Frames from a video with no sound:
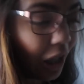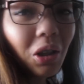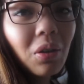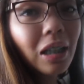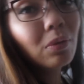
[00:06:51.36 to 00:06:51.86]
Thank
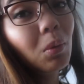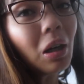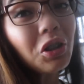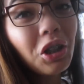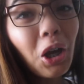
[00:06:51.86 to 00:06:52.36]
you guys for
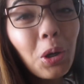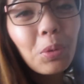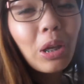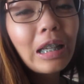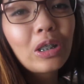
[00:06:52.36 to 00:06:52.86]
watching. I hope
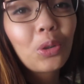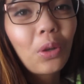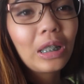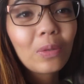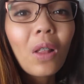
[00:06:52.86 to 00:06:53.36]
you guys
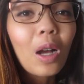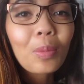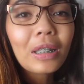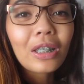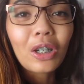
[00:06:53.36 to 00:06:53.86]
enjoy this
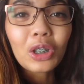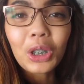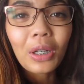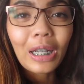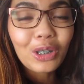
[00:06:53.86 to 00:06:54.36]
Vlogmas, and I'll
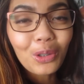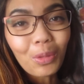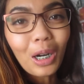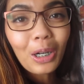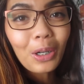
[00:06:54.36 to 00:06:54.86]
see you guys
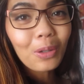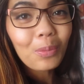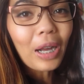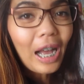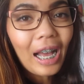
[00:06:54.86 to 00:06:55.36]
tomorrow.
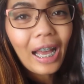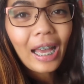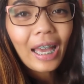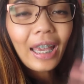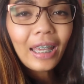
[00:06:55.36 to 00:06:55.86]

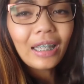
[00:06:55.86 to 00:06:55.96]
Bye.